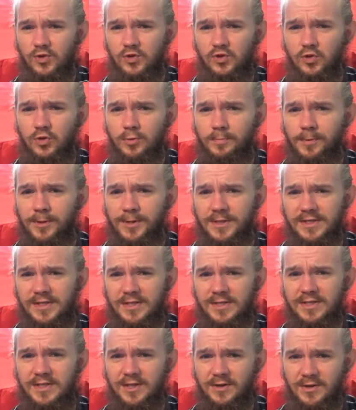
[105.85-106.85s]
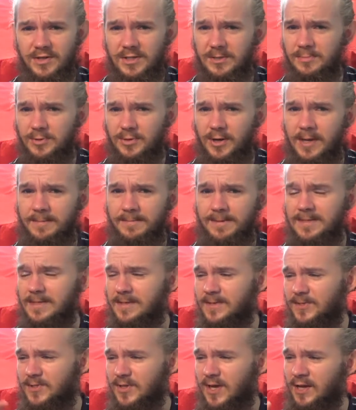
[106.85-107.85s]
do please consider subscribing to
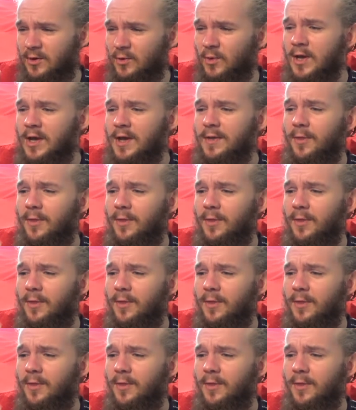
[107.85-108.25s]
the channel.